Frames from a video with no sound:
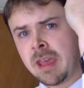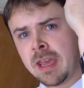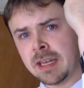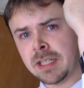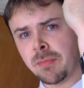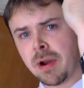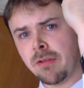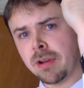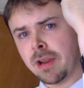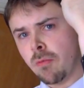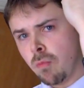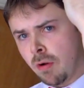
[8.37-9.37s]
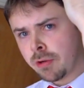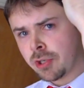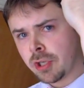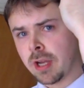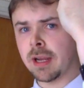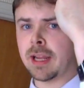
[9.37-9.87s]
It's apparently a
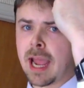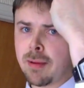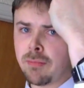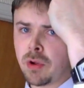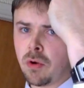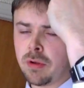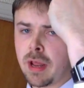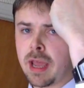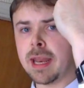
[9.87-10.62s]
watch, a camcorder,